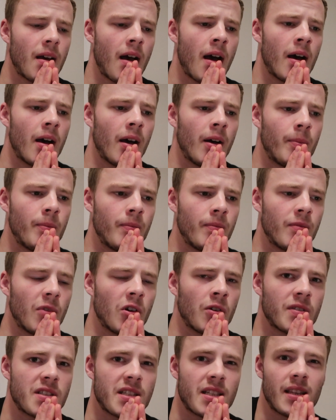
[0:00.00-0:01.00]

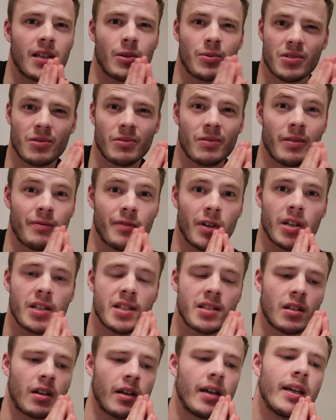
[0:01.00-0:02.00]
Obviously there was a
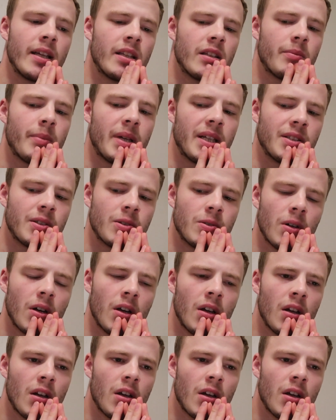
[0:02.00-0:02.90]
reverse diet in the middle,